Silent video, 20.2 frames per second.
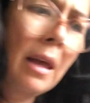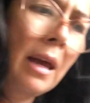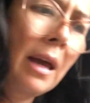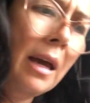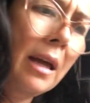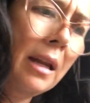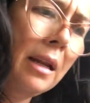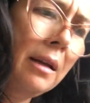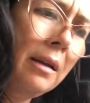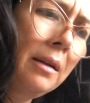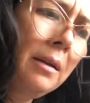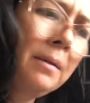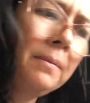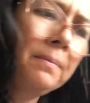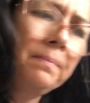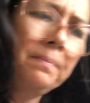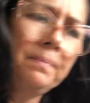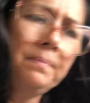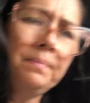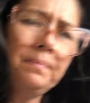And
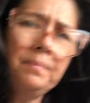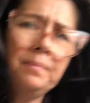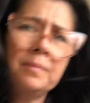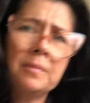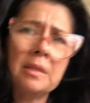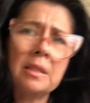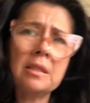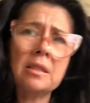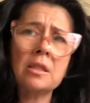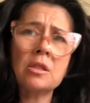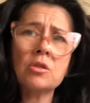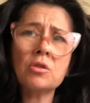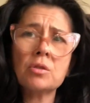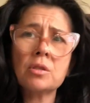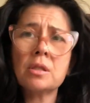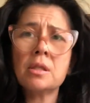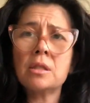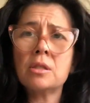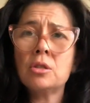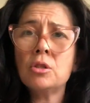it's
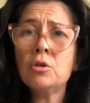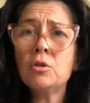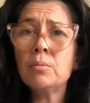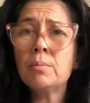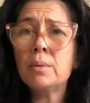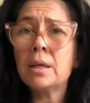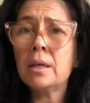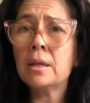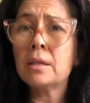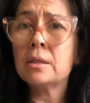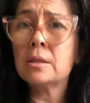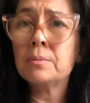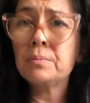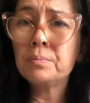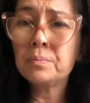interesting too, because